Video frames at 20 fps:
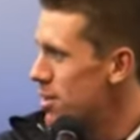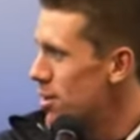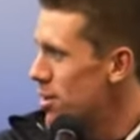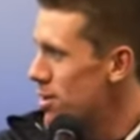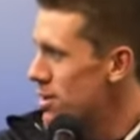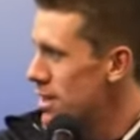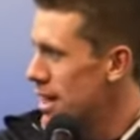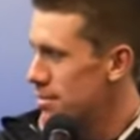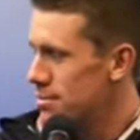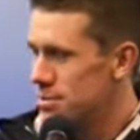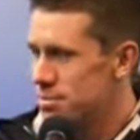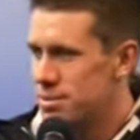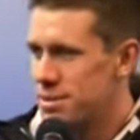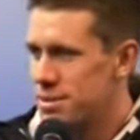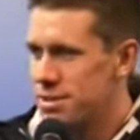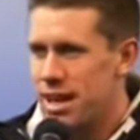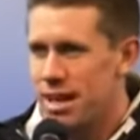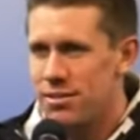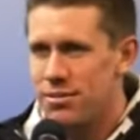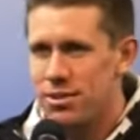long time. It's
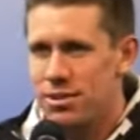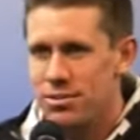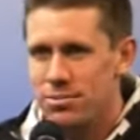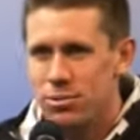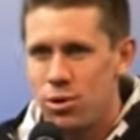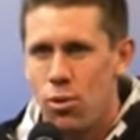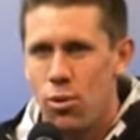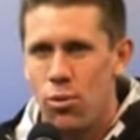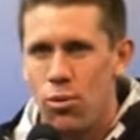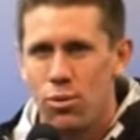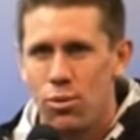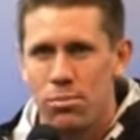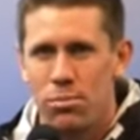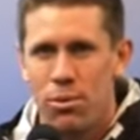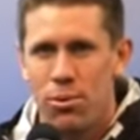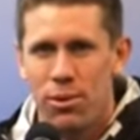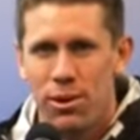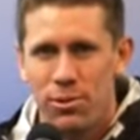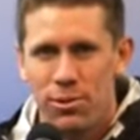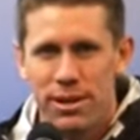been kind of a cold,
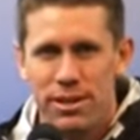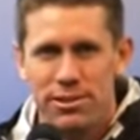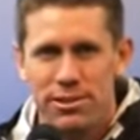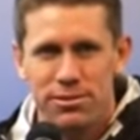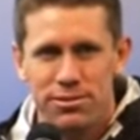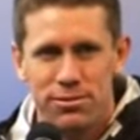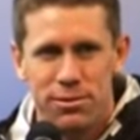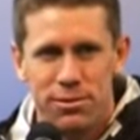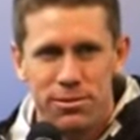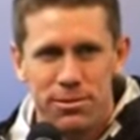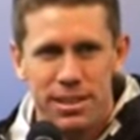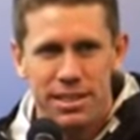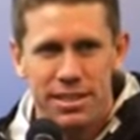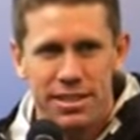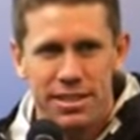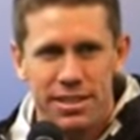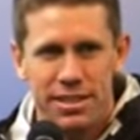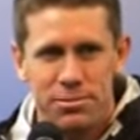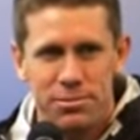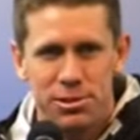boring winter for me
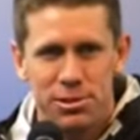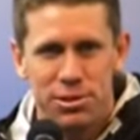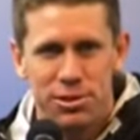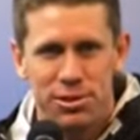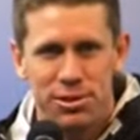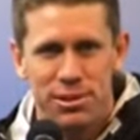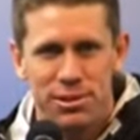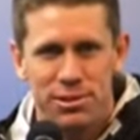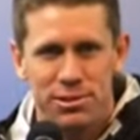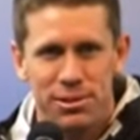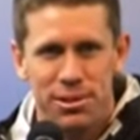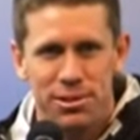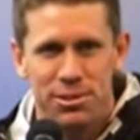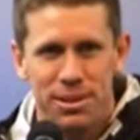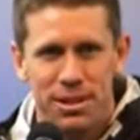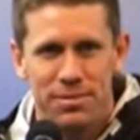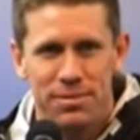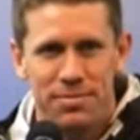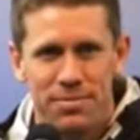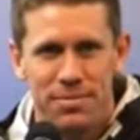in Missouri.
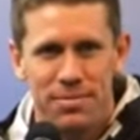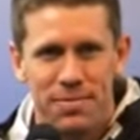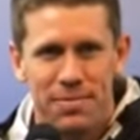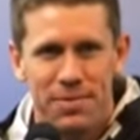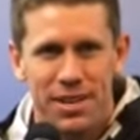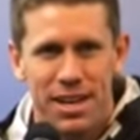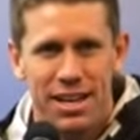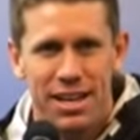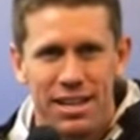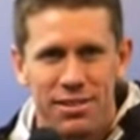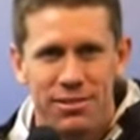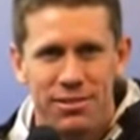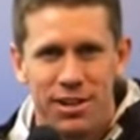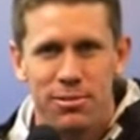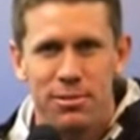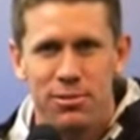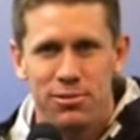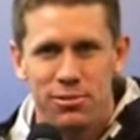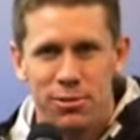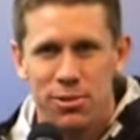So the idea of
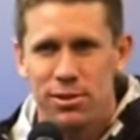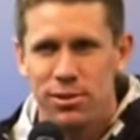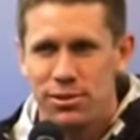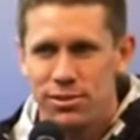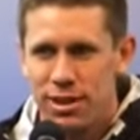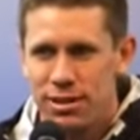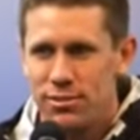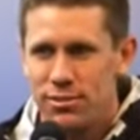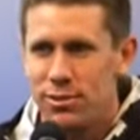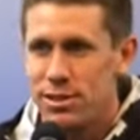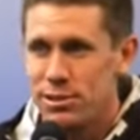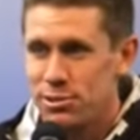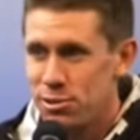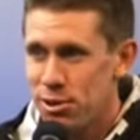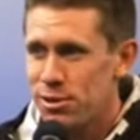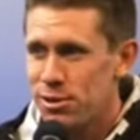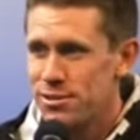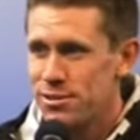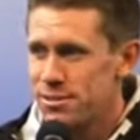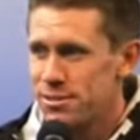coming to Florida and driving a race
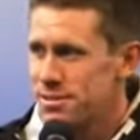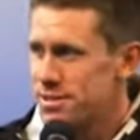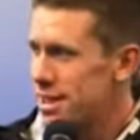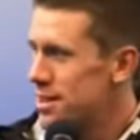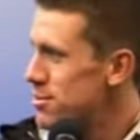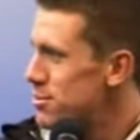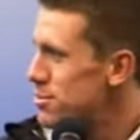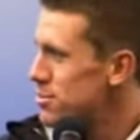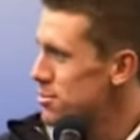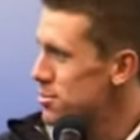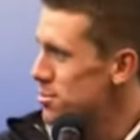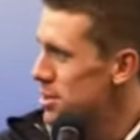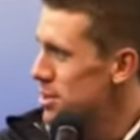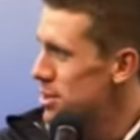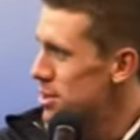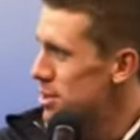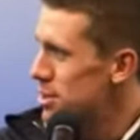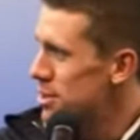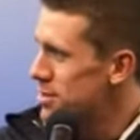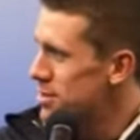car sounds really
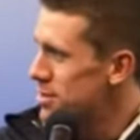good.